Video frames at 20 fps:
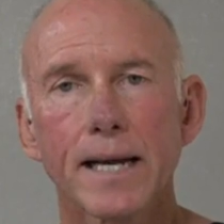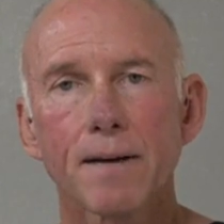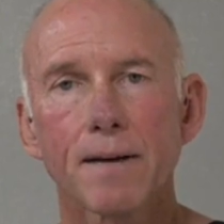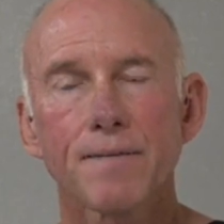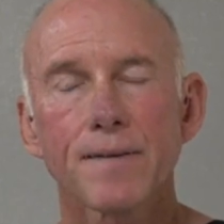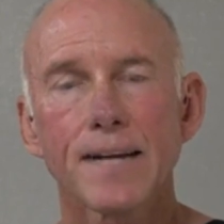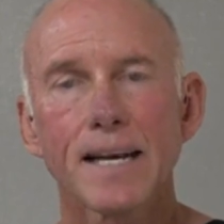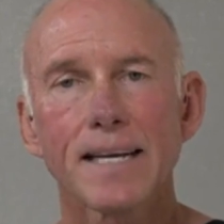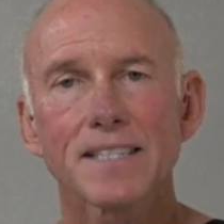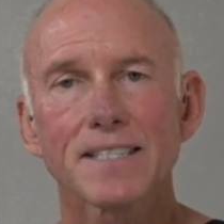
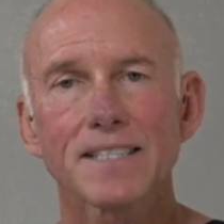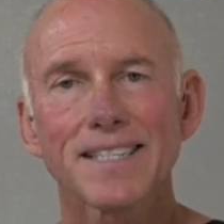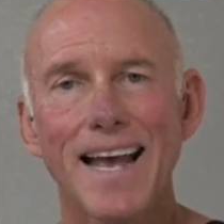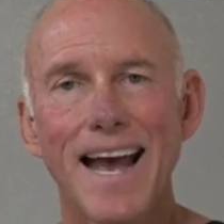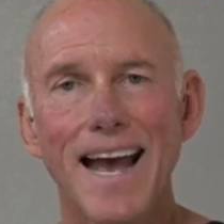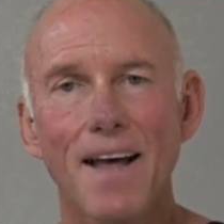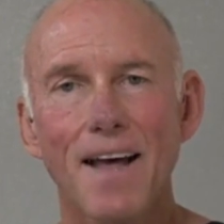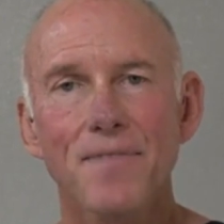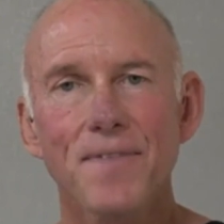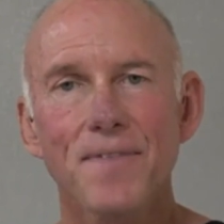if it's
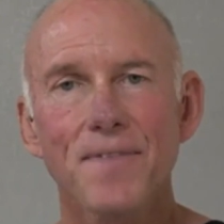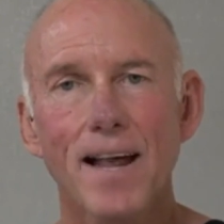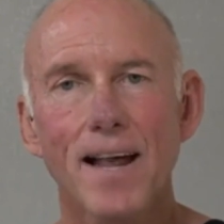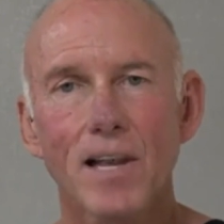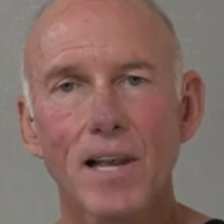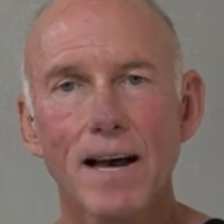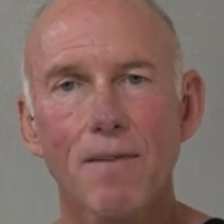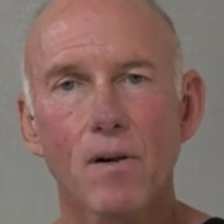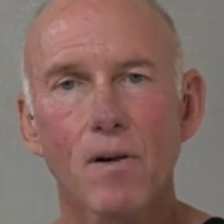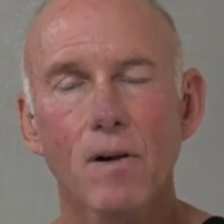at
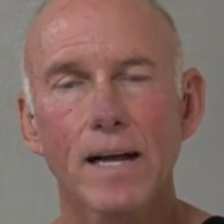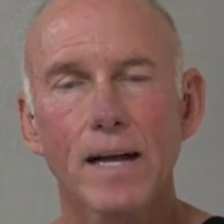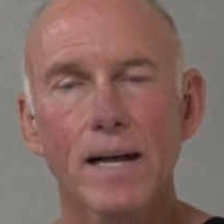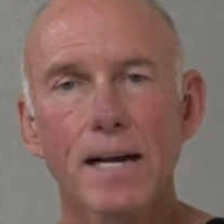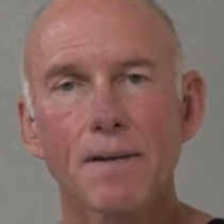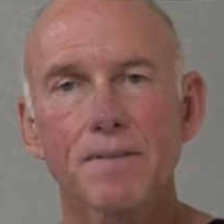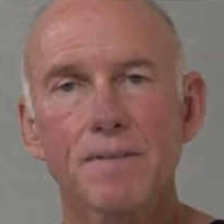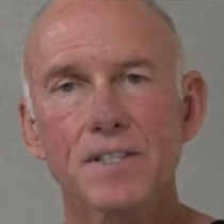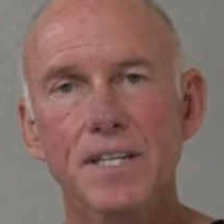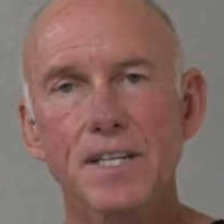that
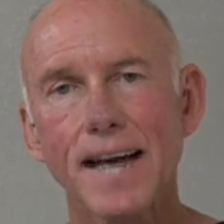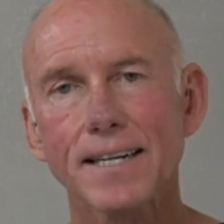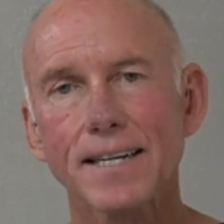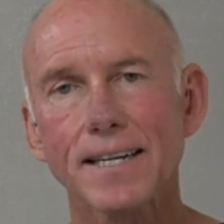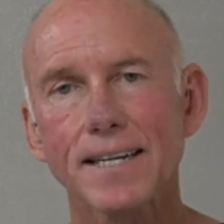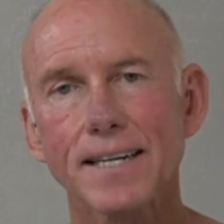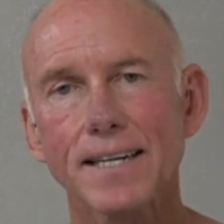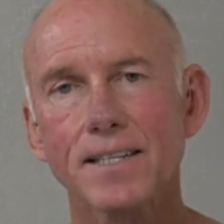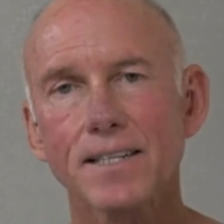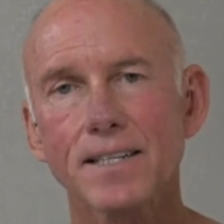level, and if it's
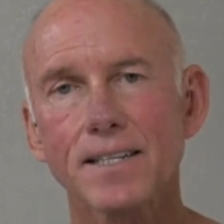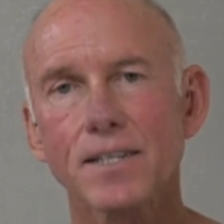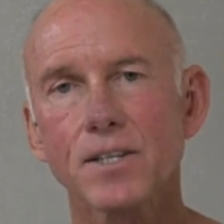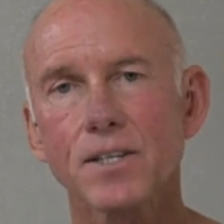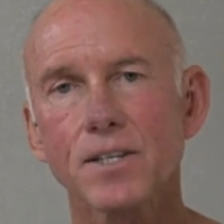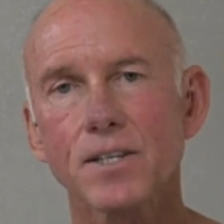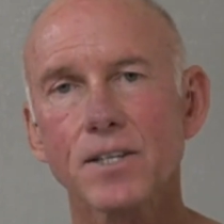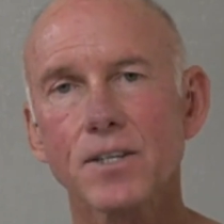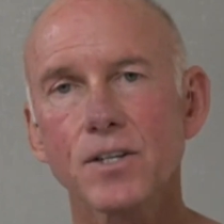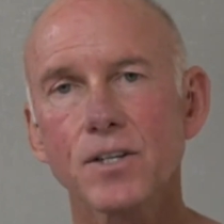got good
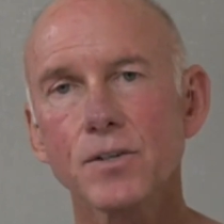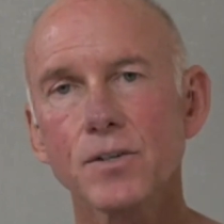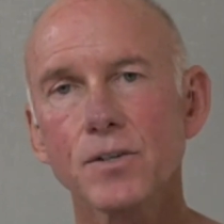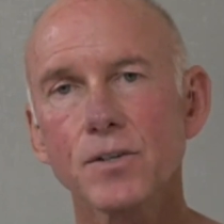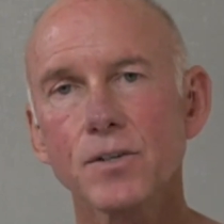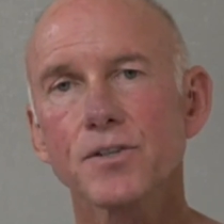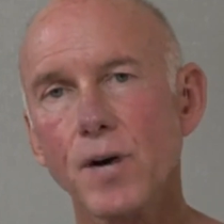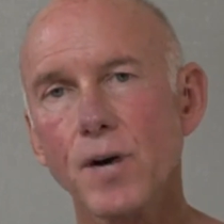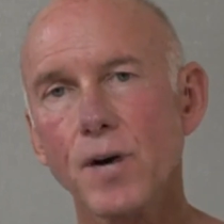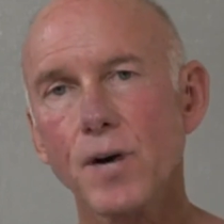
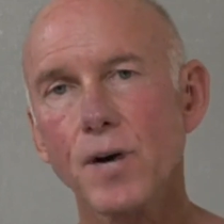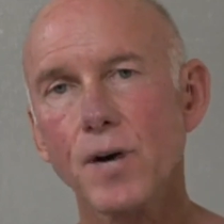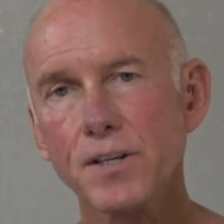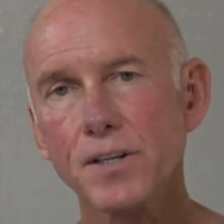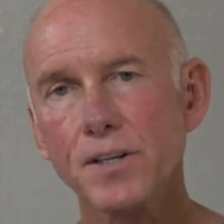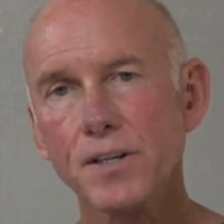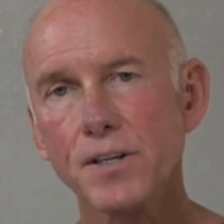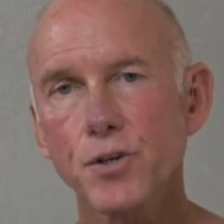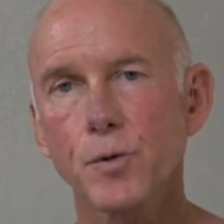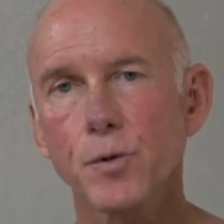structure to
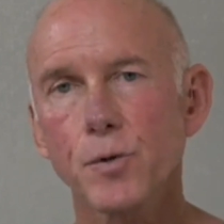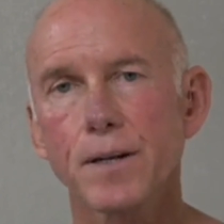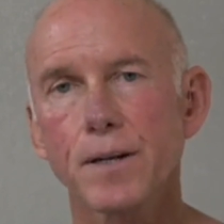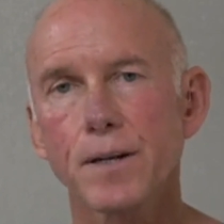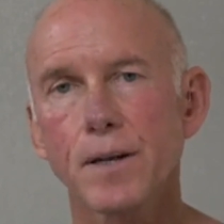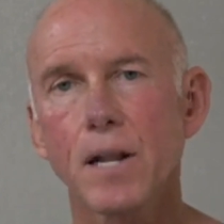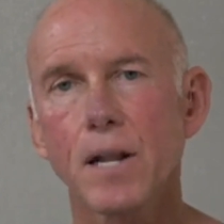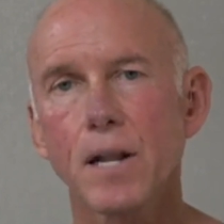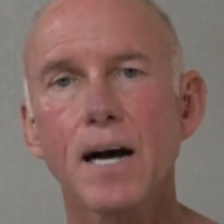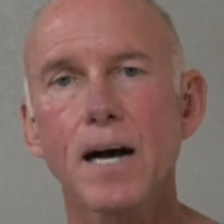it,
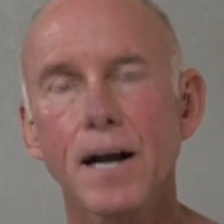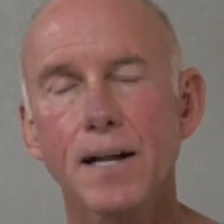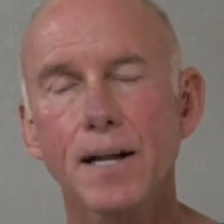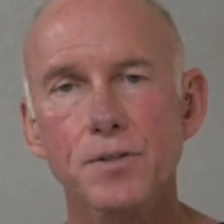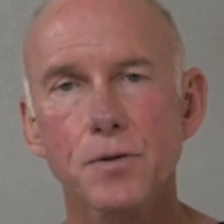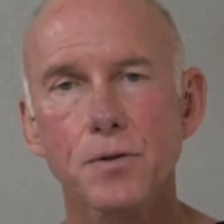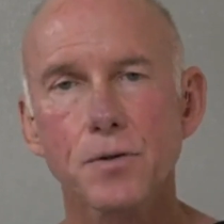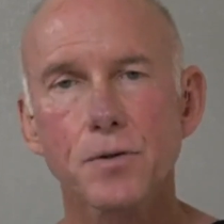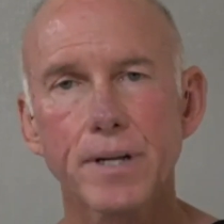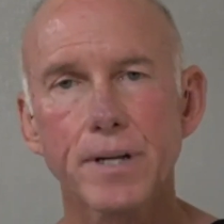like
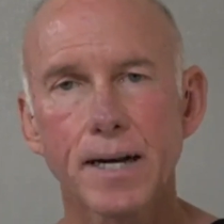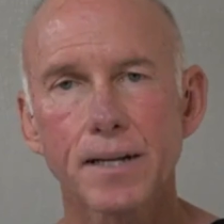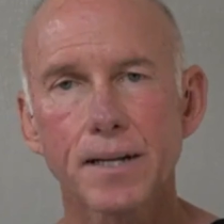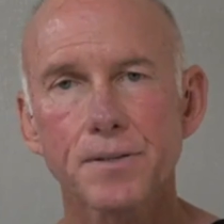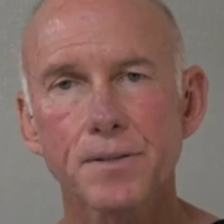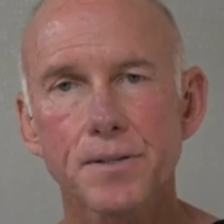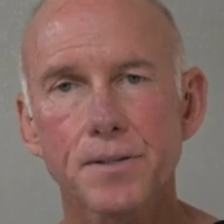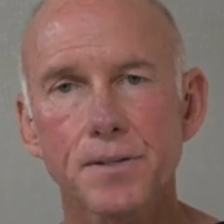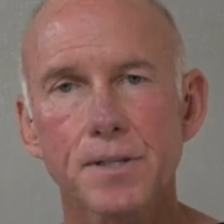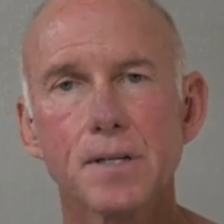Consul
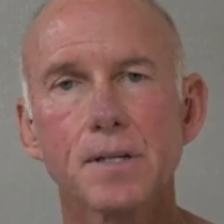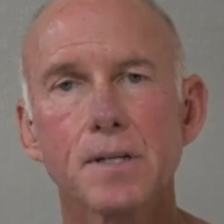does,